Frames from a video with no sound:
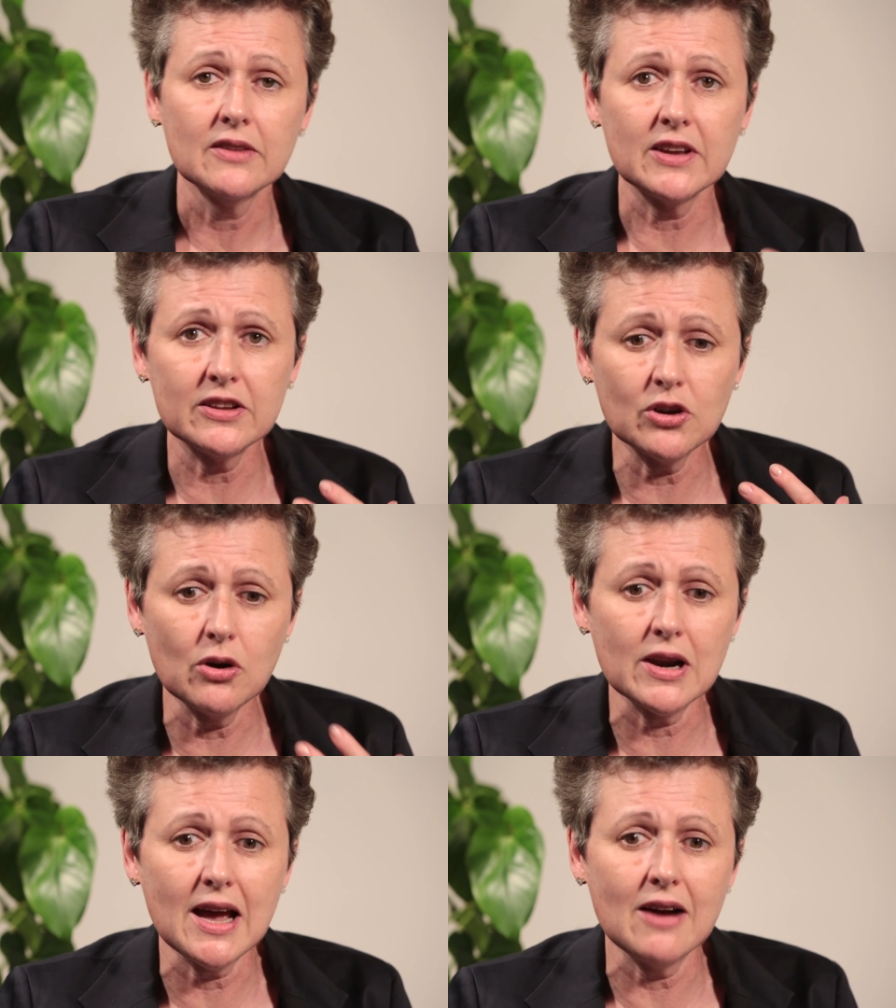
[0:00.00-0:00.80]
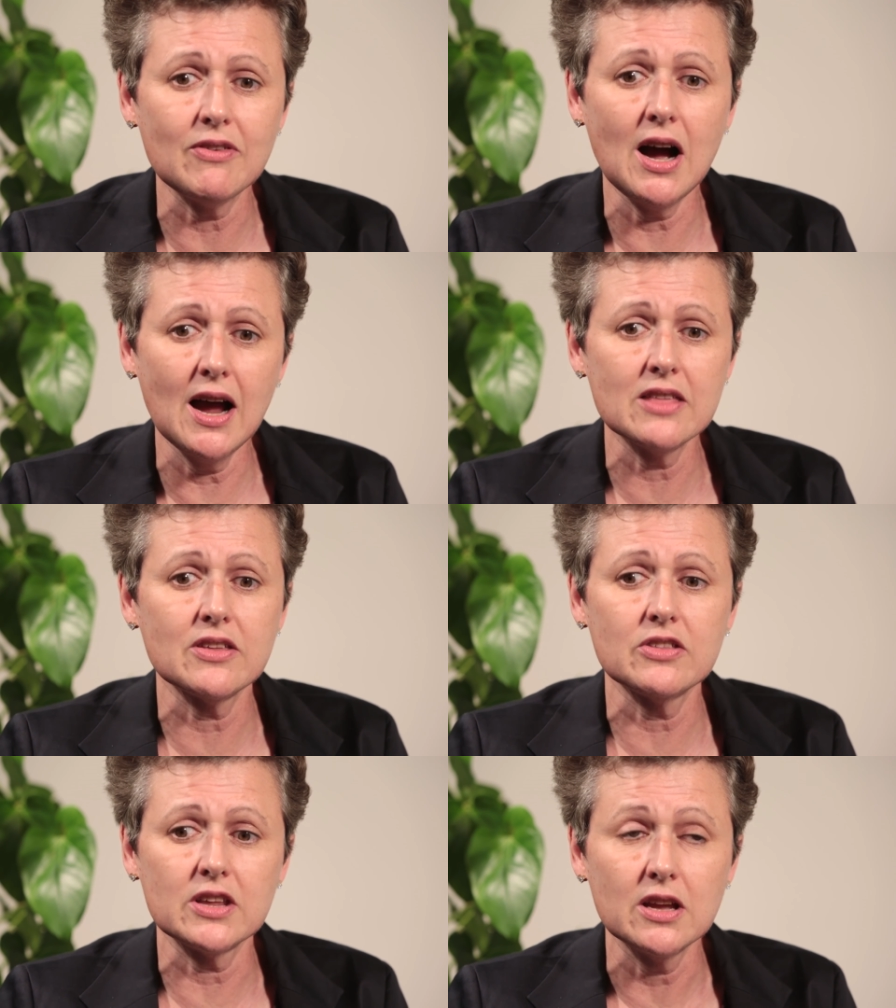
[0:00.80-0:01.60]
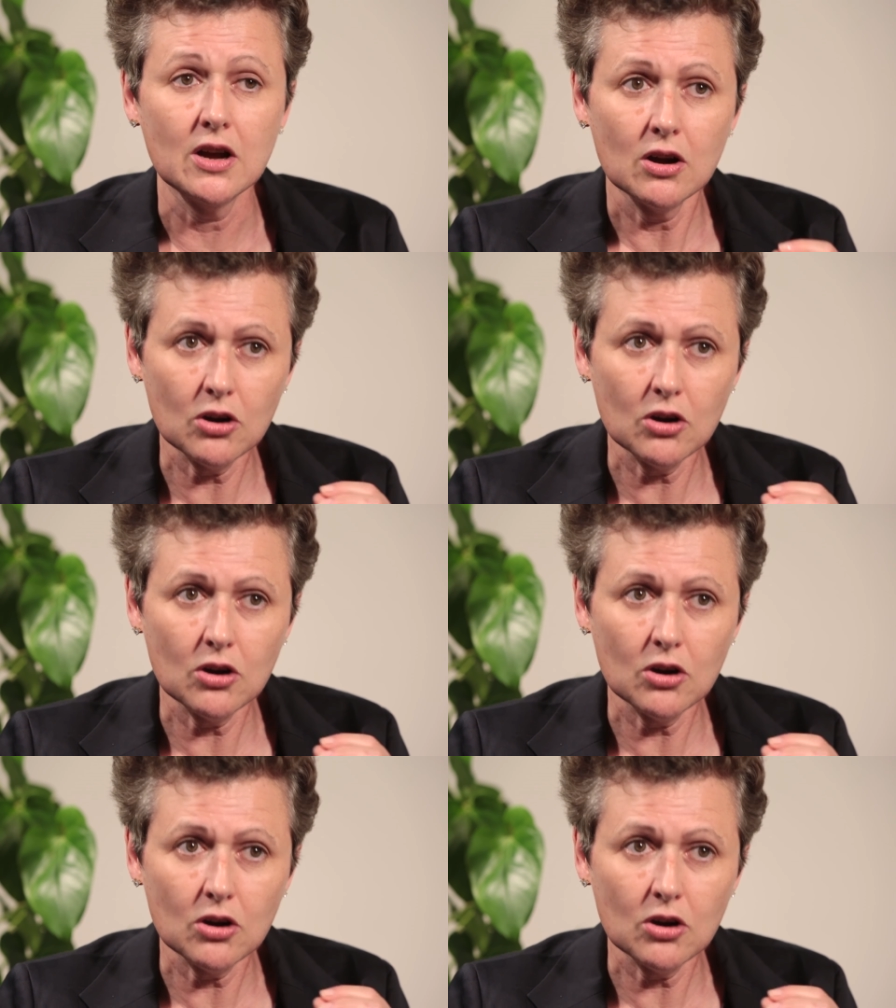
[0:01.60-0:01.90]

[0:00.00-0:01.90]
they don't have either the